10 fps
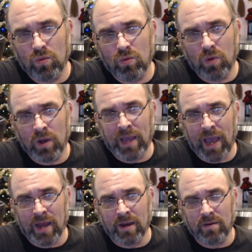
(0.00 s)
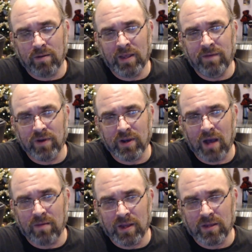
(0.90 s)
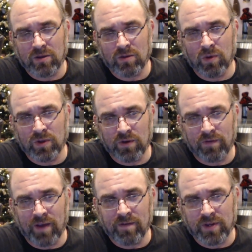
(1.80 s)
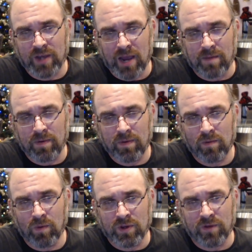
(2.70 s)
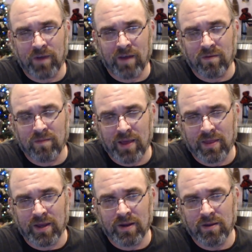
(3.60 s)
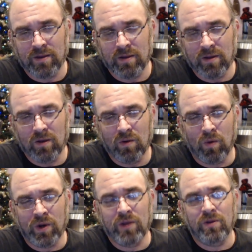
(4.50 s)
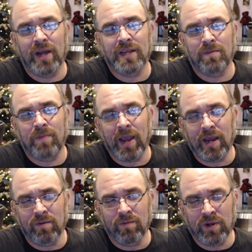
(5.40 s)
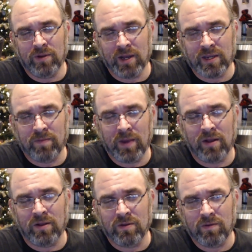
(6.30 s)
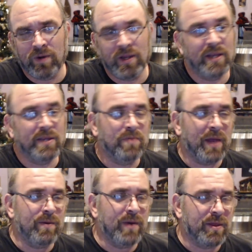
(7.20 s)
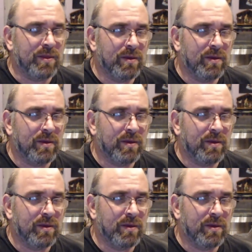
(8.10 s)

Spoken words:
again, leave your comments. What's your favorite type? What's your favorite method? What do you like to paint? What do you like to build? What do you like to play with?